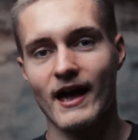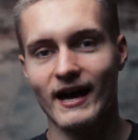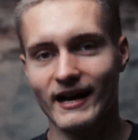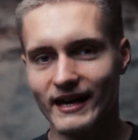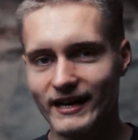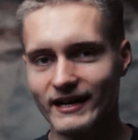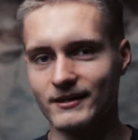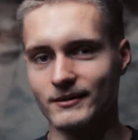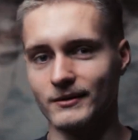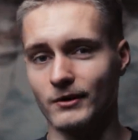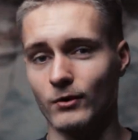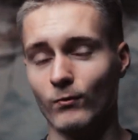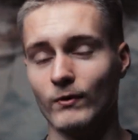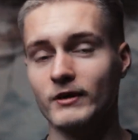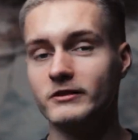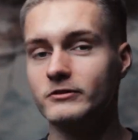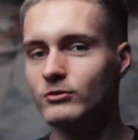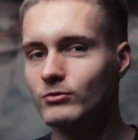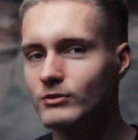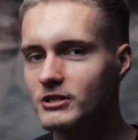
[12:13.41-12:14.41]
and
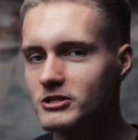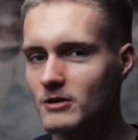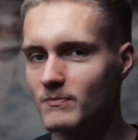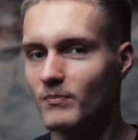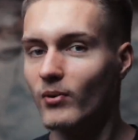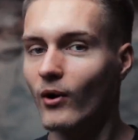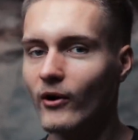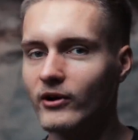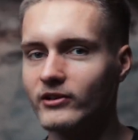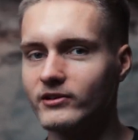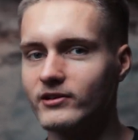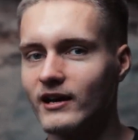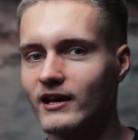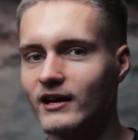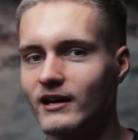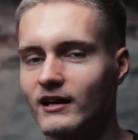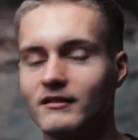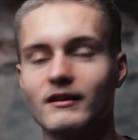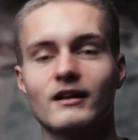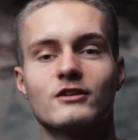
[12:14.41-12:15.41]
when you reach a point
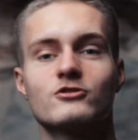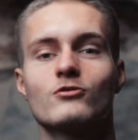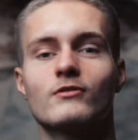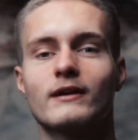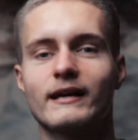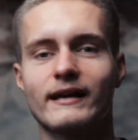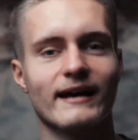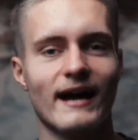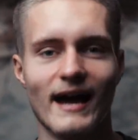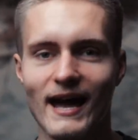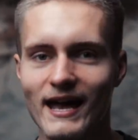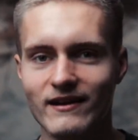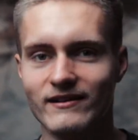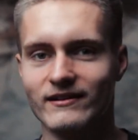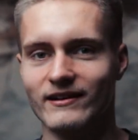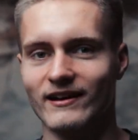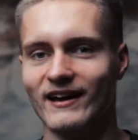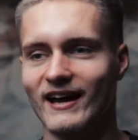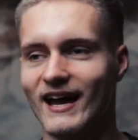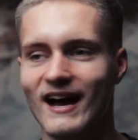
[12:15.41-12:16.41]
that you
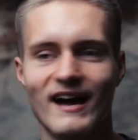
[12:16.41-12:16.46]
can